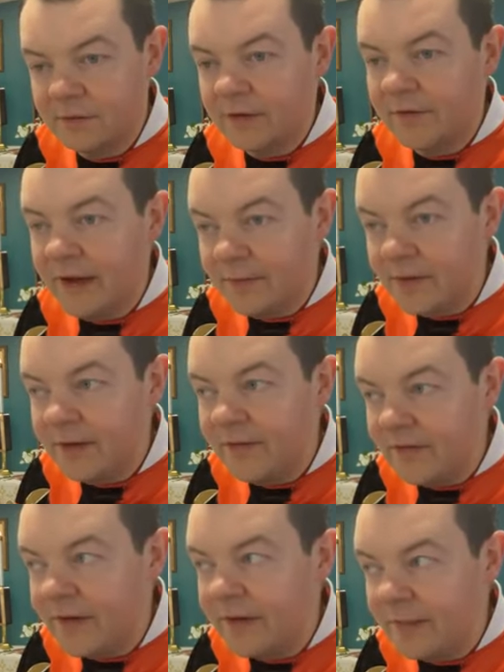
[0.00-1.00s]
Because if I
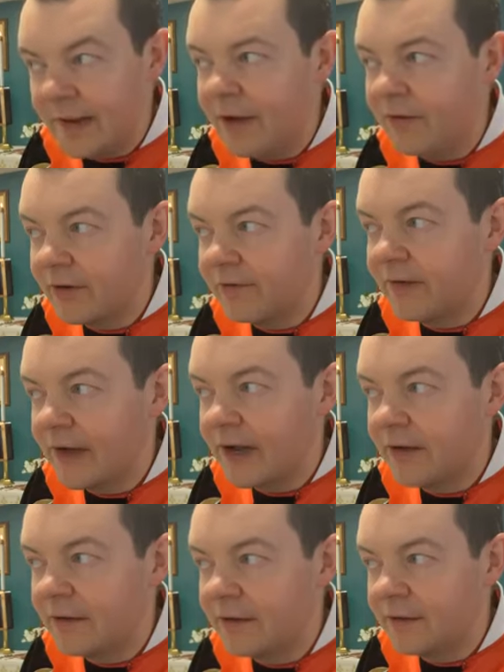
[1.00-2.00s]
believe in the power of
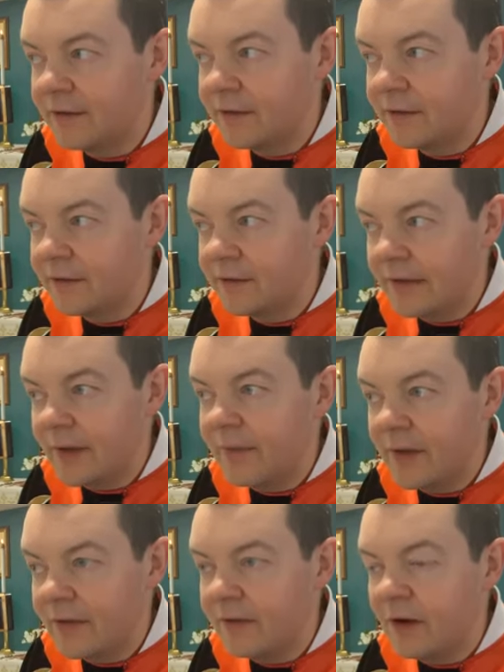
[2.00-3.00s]
God,
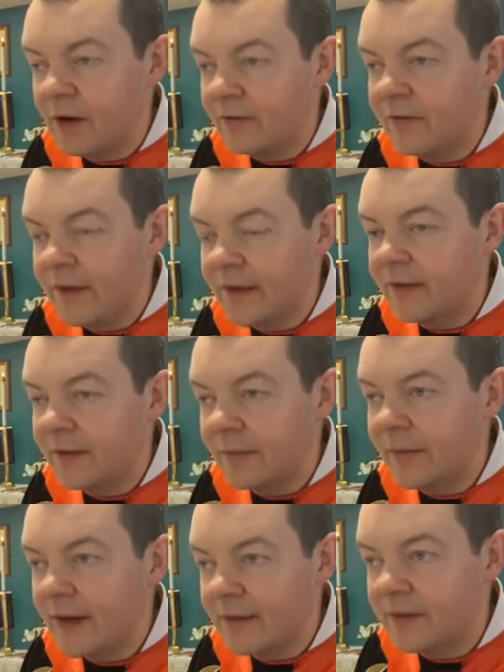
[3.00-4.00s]
that means all things
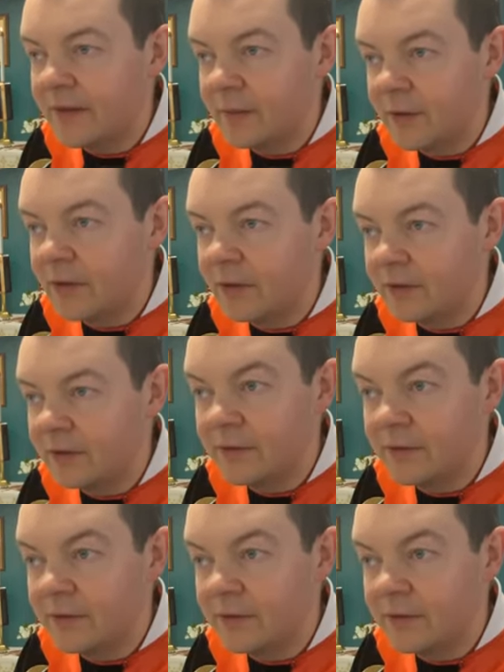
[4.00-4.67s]
are possible.